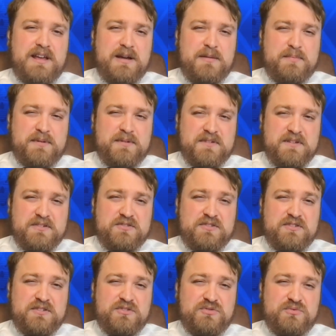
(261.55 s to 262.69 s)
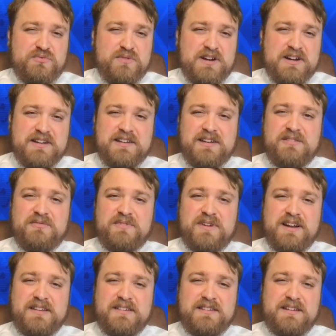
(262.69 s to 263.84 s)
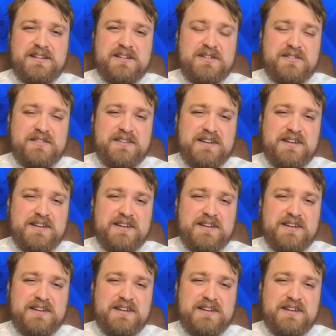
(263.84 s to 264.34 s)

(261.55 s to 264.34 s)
a position directly advising on